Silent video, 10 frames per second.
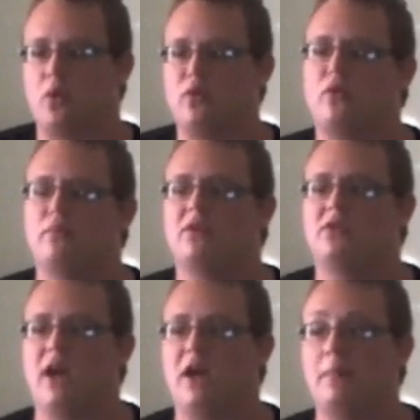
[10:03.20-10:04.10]
horror from
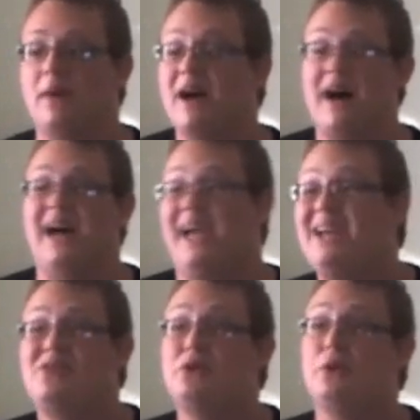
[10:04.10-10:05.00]
this game. I
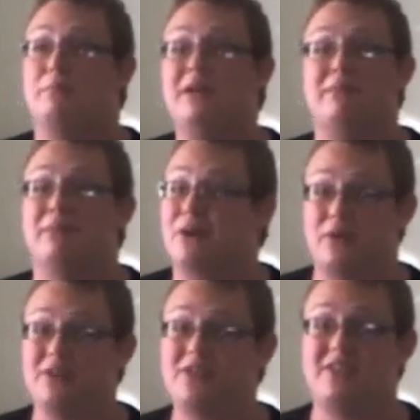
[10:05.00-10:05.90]
hate to admit that
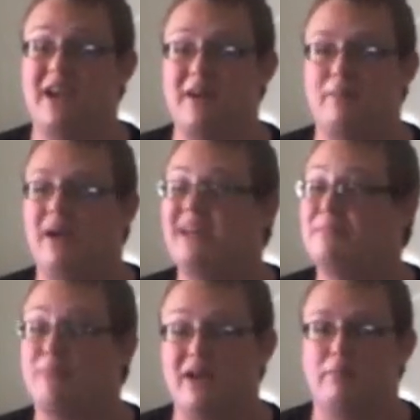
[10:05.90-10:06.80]
Chris's campaign,
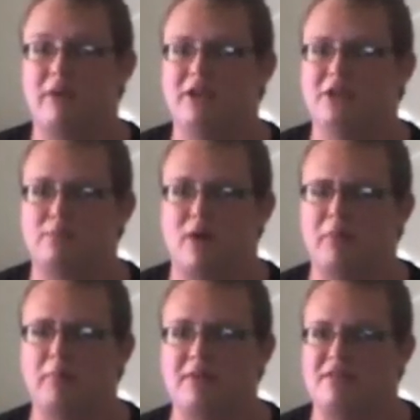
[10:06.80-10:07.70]
in my opinion, is
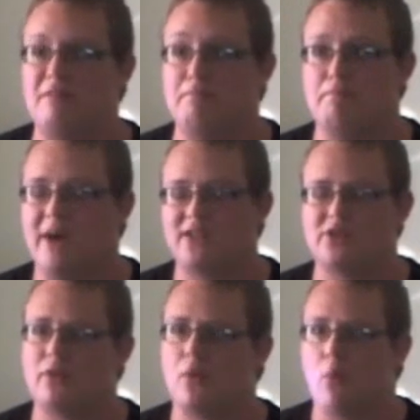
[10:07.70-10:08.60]
probably the
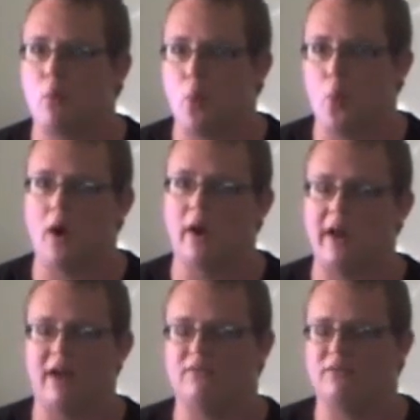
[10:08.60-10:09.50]
best
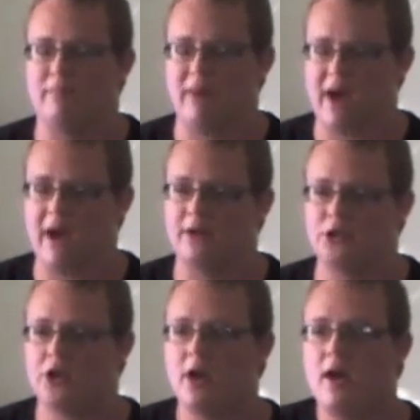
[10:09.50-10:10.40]
one out of the
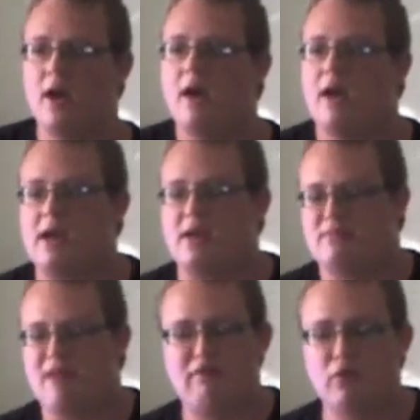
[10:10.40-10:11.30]
batch.
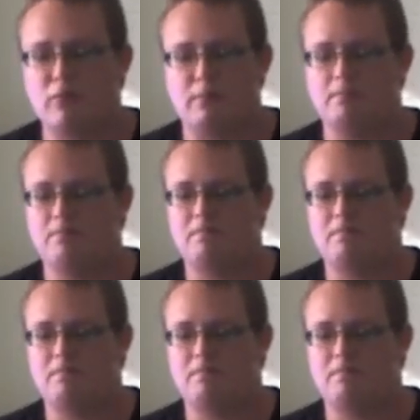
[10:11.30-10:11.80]
It never